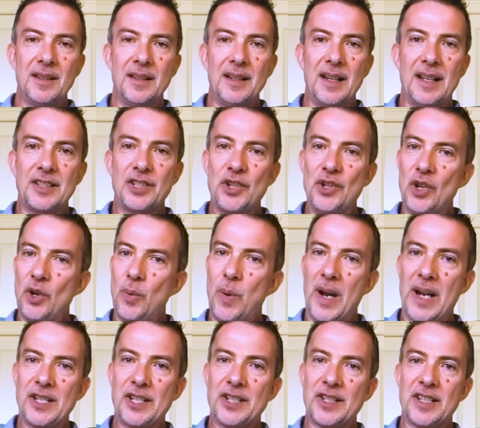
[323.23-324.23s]
And two
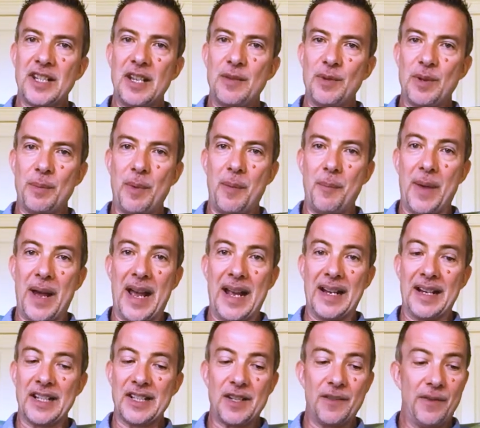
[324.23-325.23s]
questions came to my mind.
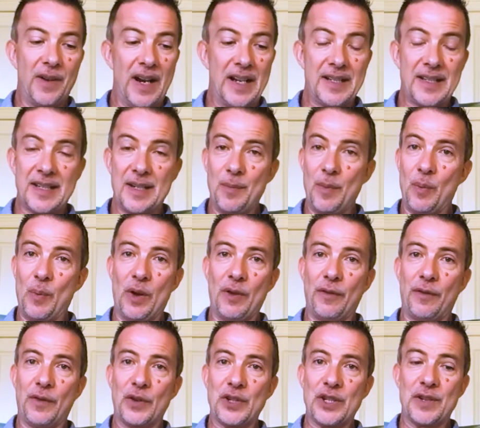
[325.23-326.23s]
It's a very simple one.
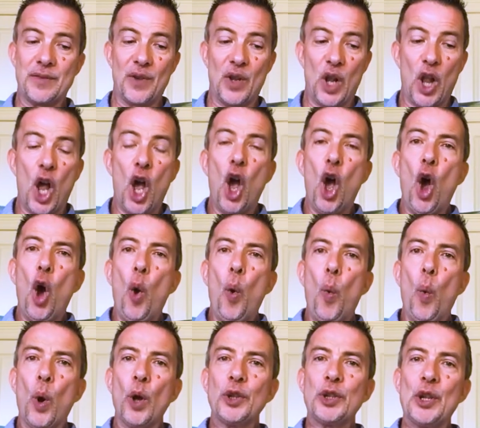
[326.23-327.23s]
First of all,
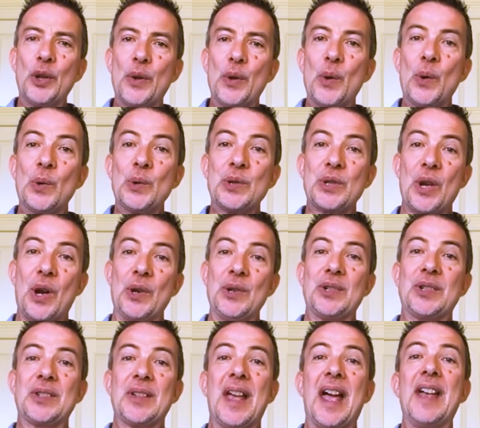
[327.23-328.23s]
what do those
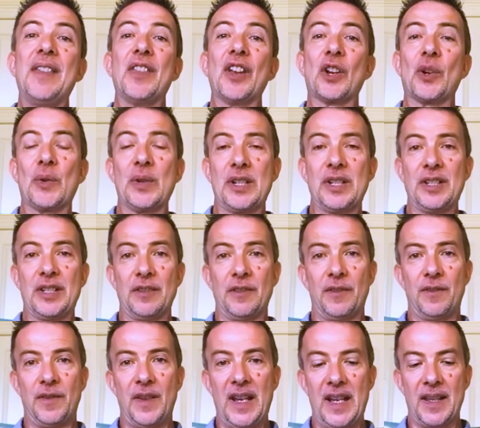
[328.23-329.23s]
outside the Christian
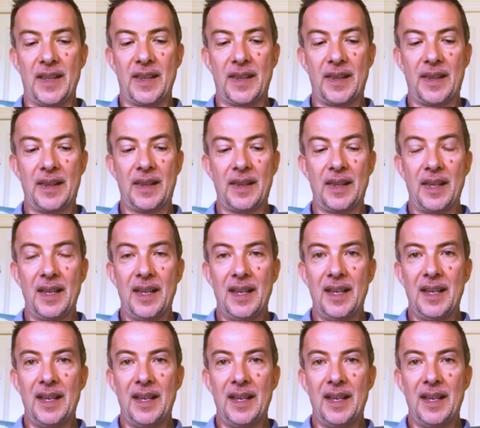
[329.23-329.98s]
faith